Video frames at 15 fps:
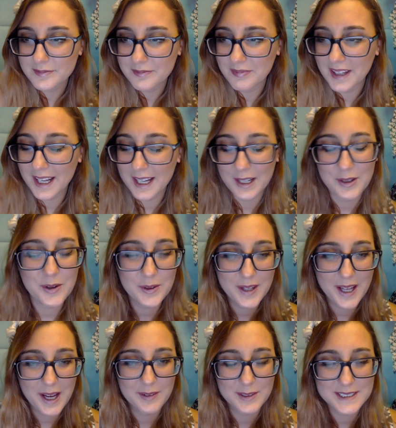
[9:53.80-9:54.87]
I know
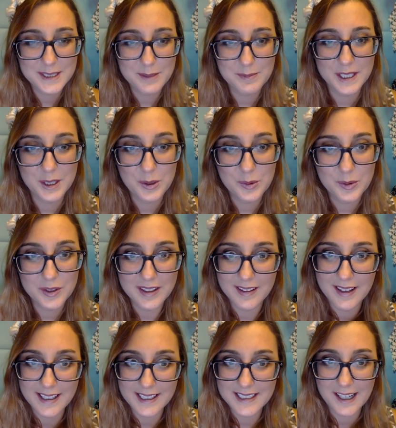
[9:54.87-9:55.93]
that was something you really
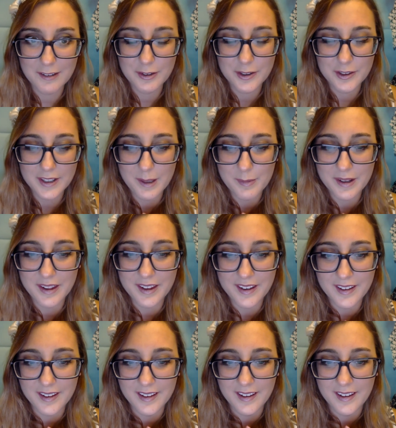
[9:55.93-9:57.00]
liked, to have your name in
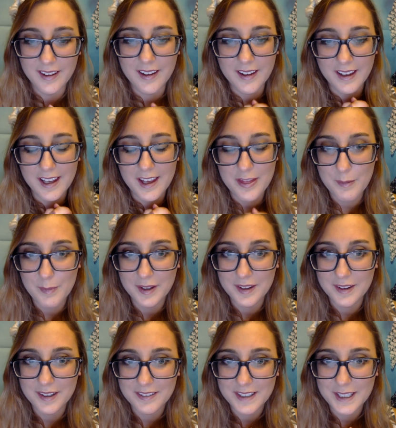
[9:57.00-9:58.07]
the monthly
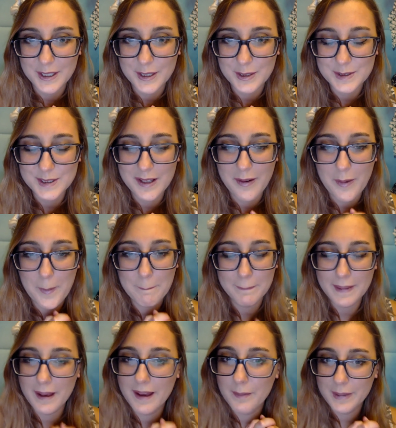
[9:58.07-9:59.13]
video. So
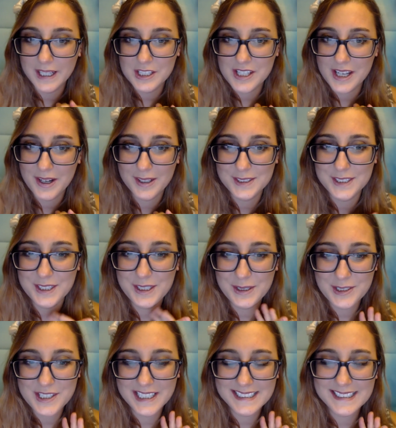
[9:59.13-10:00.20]
a big shout out to you,
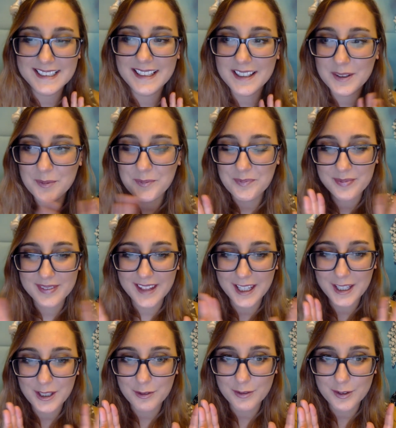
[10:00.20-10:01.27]
Jesse. Thank
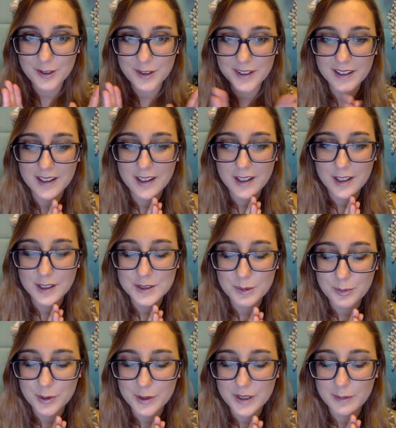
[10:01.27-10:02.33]
you for
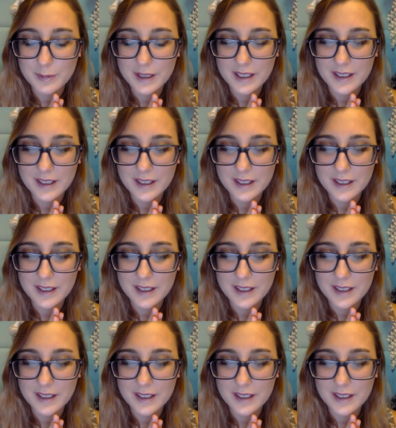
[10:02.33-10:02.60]
supporting me